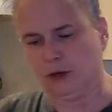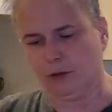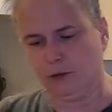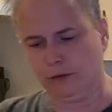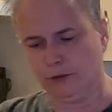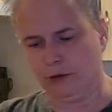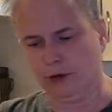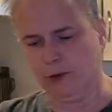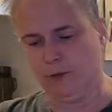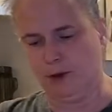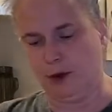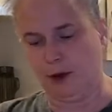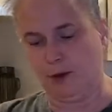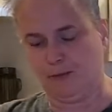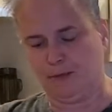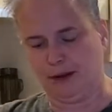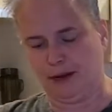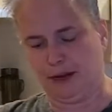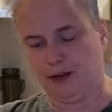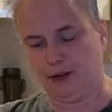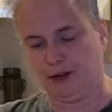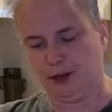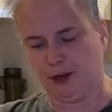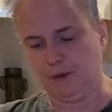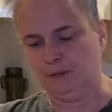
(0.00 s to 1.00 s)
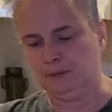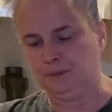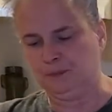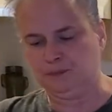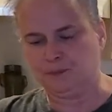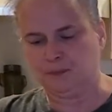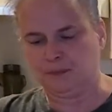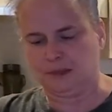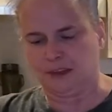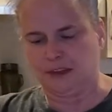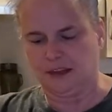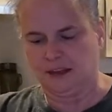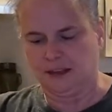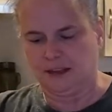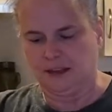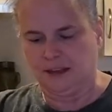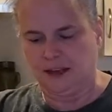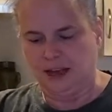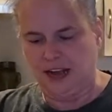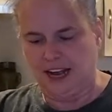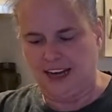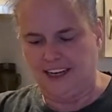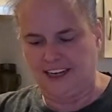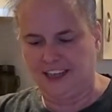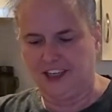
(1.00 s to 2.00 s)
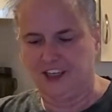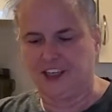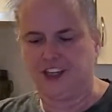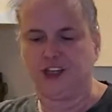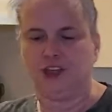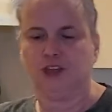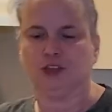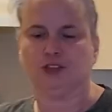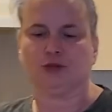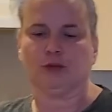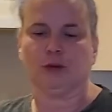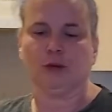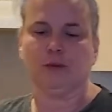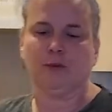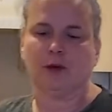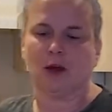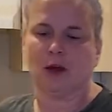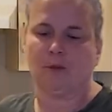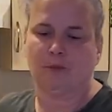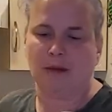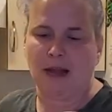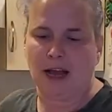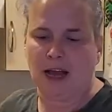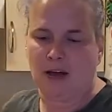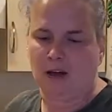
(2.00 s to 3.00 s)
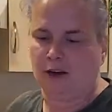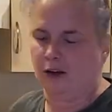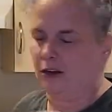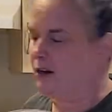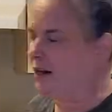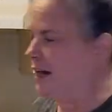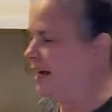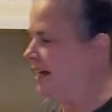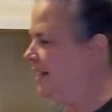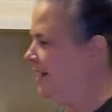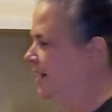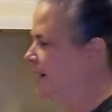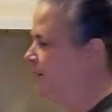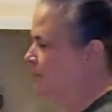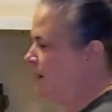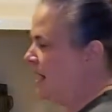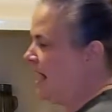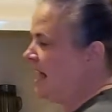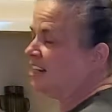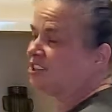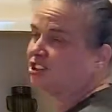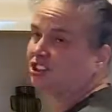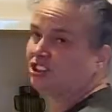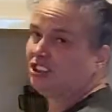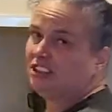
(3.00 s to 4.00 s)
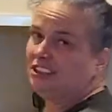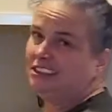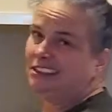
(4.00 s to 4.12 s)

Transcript: rhubarb powder. I didn't use rhubarb powder. I actually